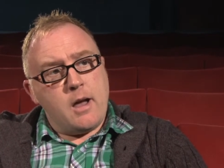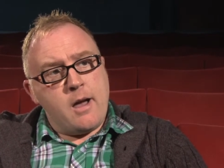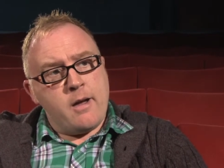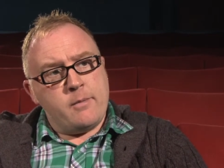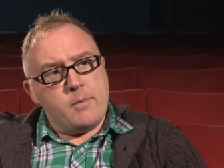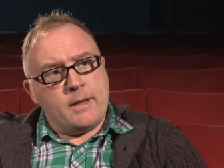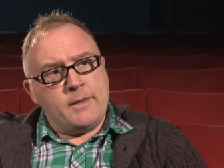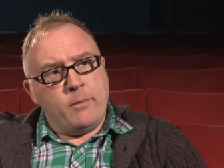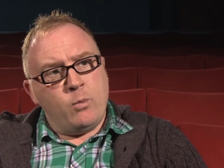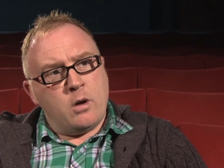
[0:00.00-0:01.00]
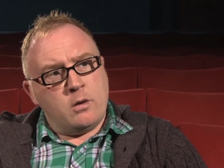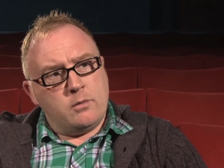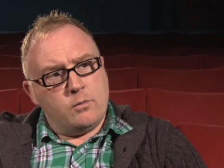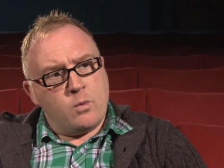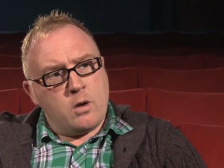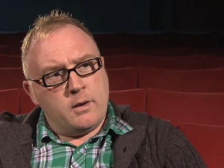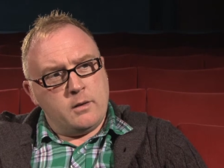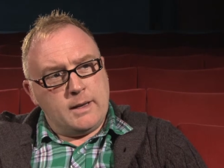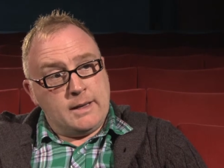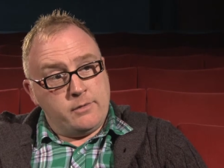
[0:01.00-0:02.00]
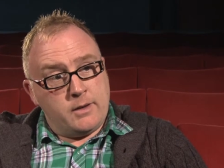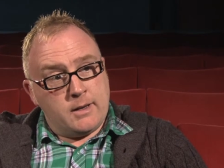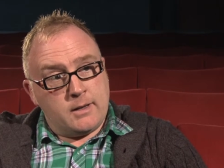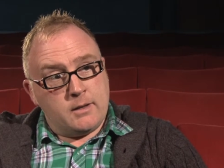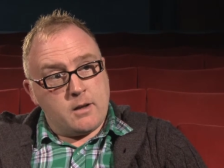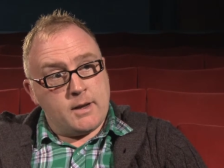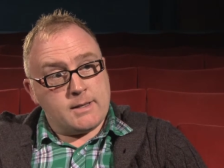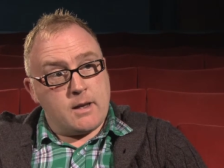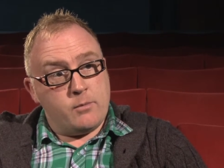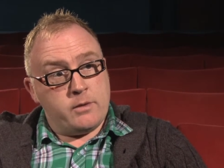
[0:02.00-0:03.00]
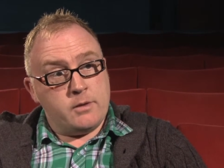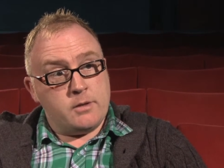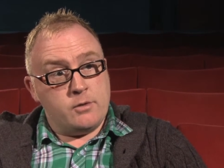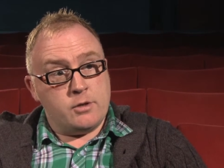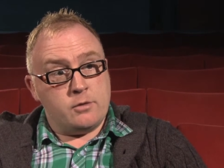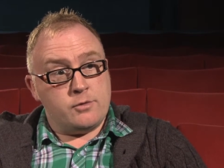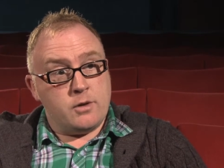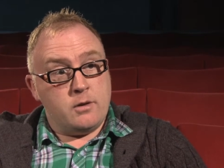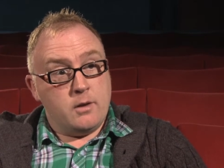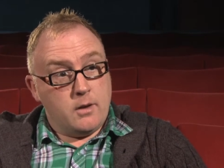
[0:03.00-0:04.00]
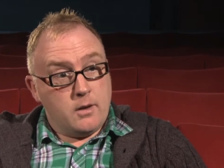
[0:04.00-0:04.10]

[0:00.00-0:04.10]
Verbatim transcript: Um, and then one one evening, I sat with the two children